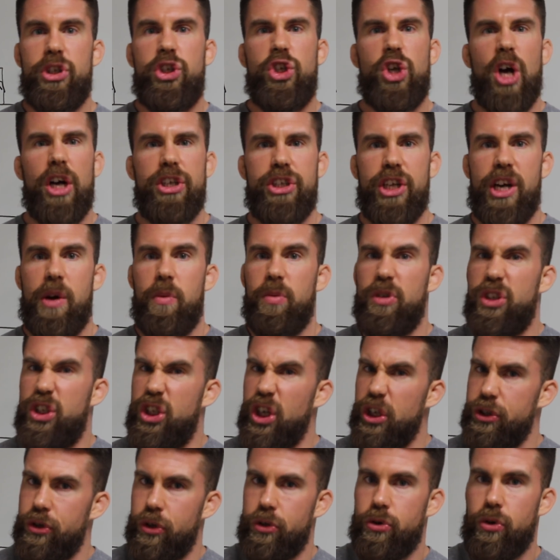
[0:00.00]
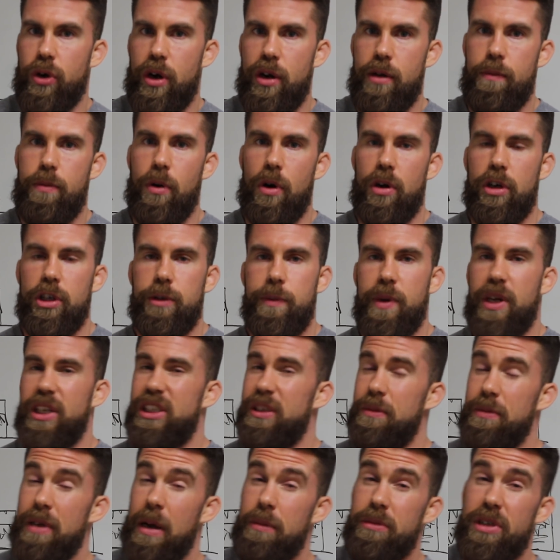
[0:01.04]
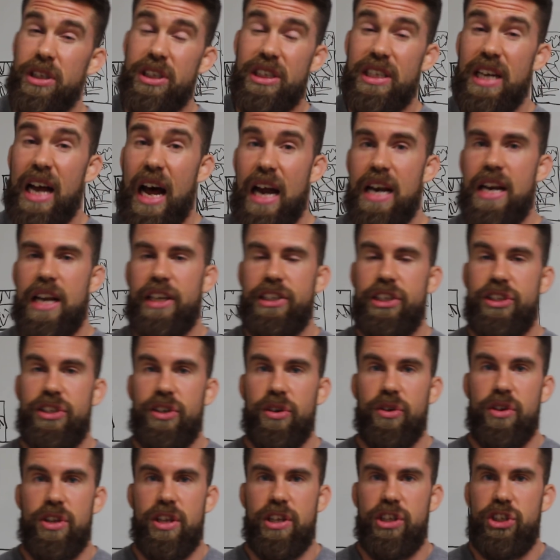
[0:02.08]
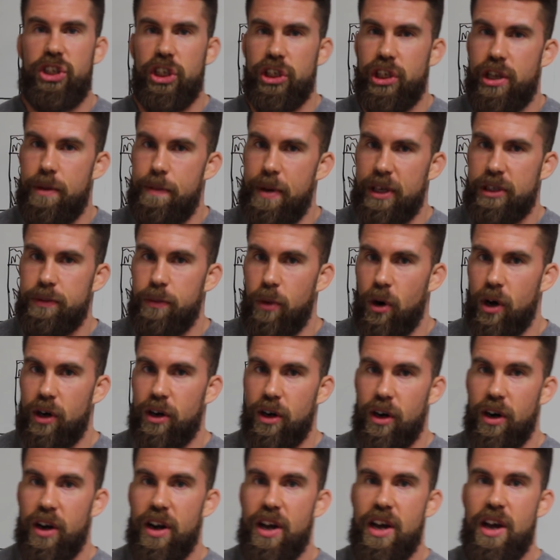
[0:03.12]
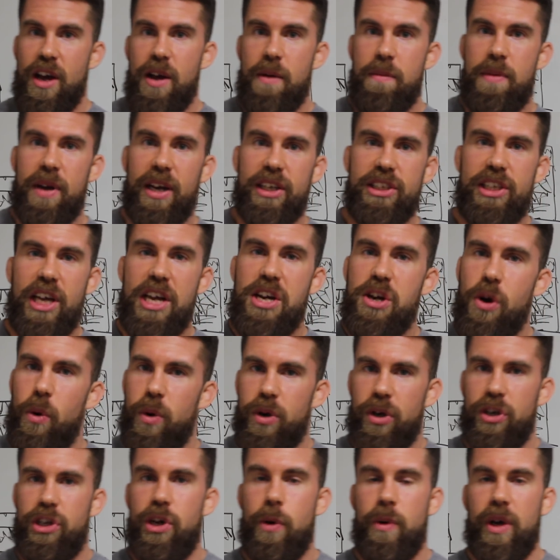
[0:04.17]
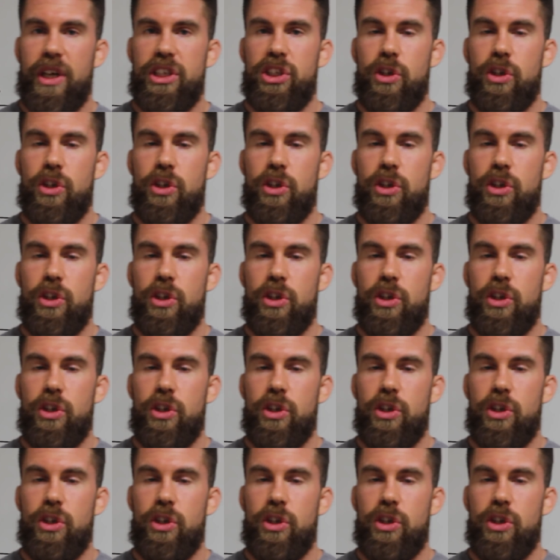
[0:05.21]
judging it with just your training partners, because sometimes it's not necessarily just the best marker because they know what you're doing.